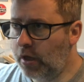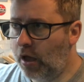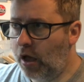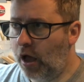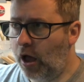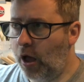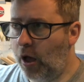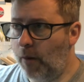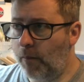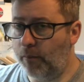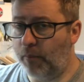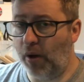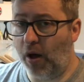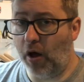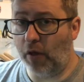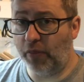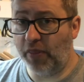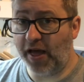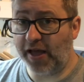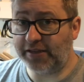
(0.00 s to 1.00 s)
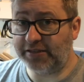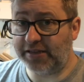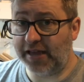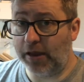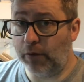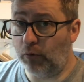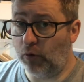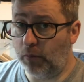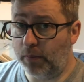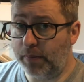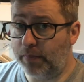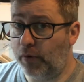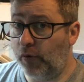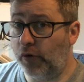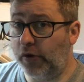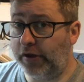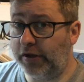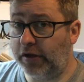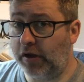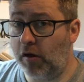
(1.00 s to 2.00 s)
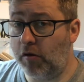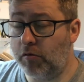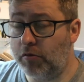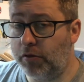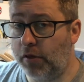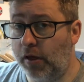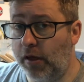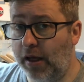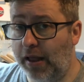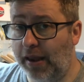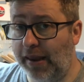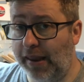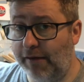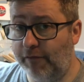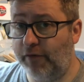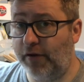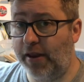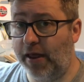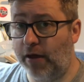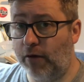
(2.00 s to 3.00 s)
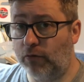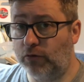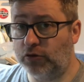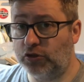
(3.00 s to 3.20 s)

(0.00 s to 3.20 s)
But on that day, we'll be putting Gotha 11 out.